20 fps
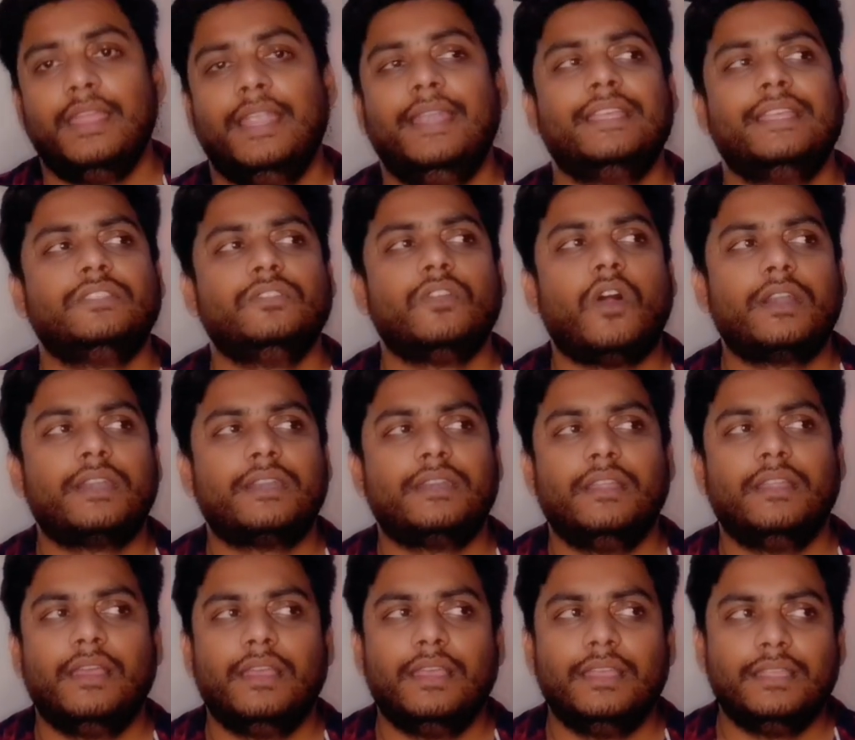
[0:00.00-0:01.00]
It is
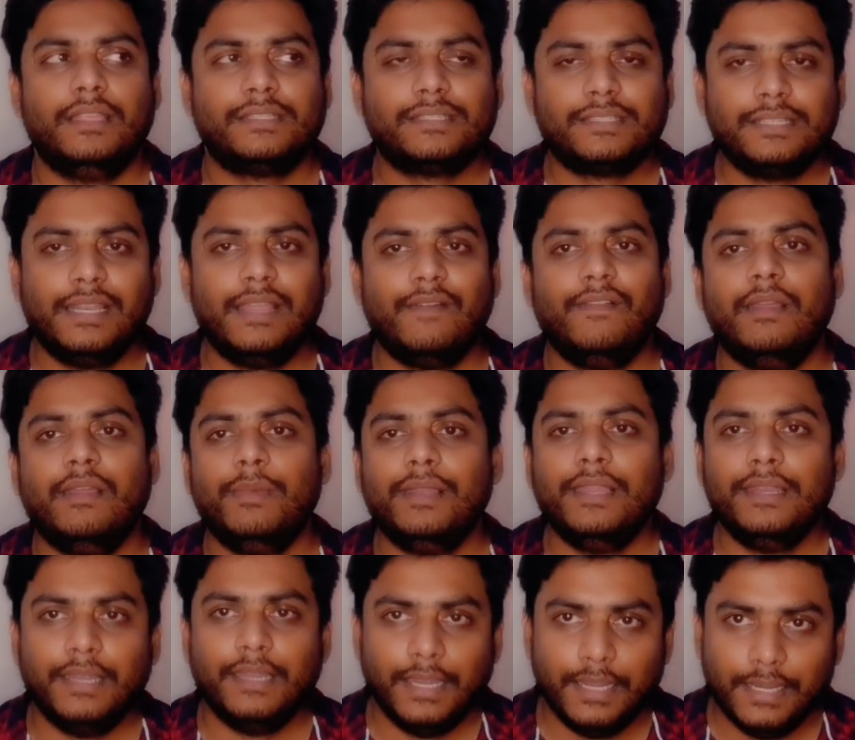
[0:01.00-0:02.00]
not still
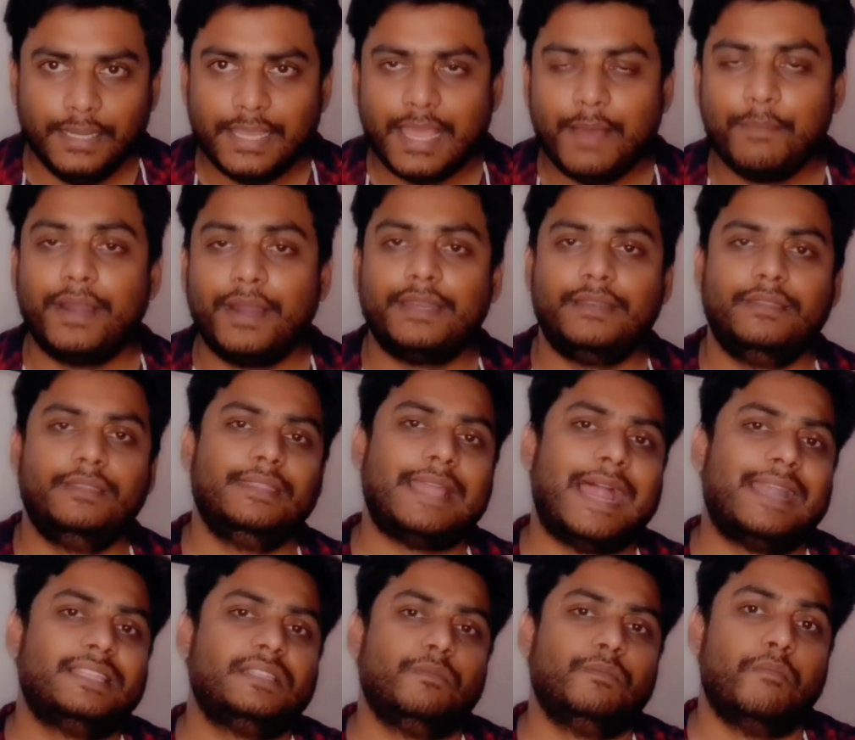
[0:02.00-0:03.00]
available in India, but
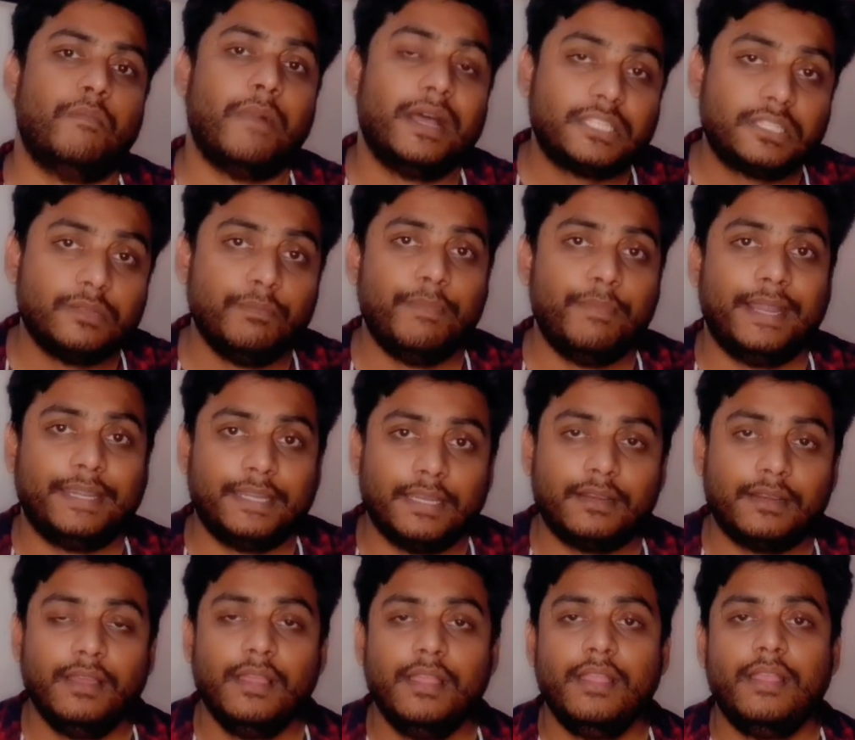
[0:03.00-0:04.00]
that is much
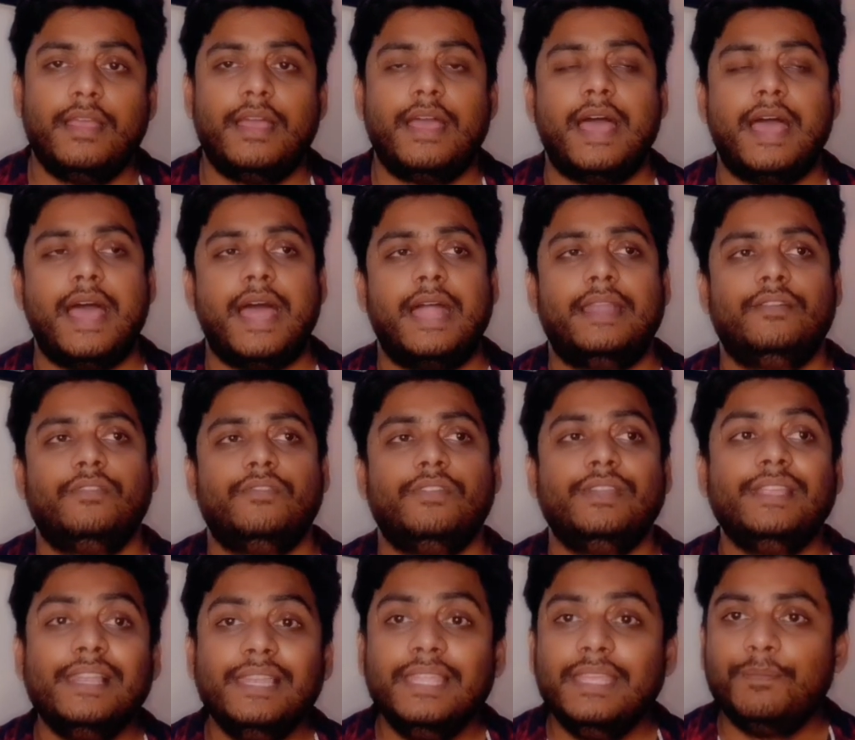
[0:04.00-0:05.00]
better and
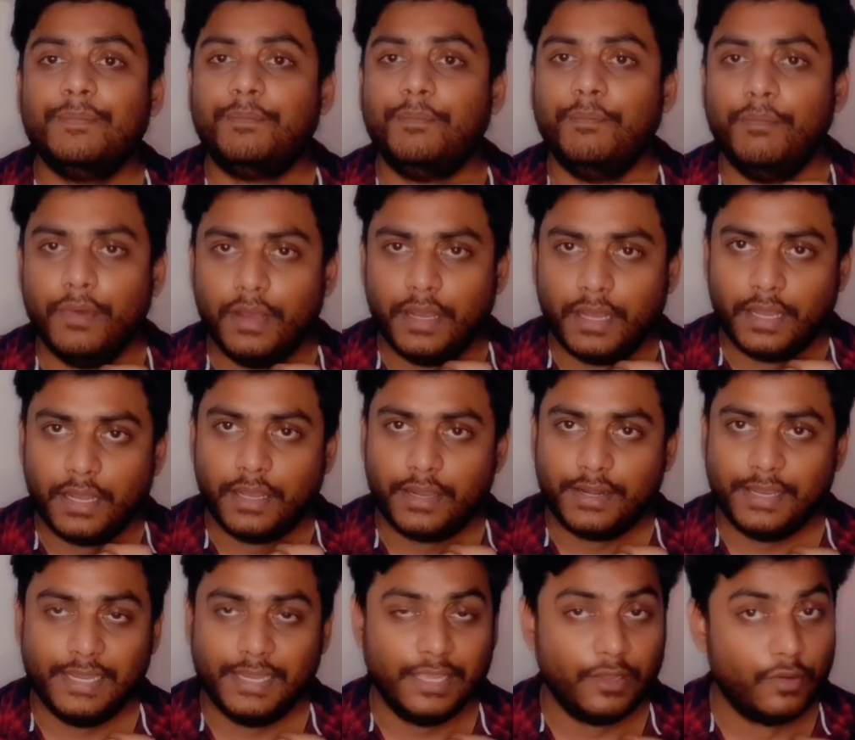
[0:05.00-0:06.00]
really
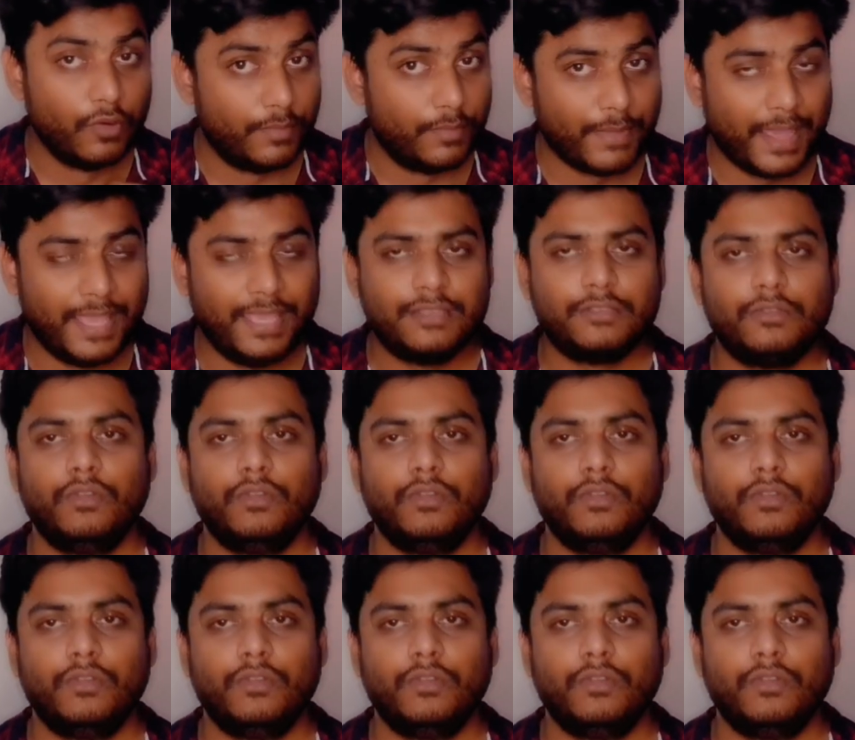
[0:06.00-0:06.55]
really good mic.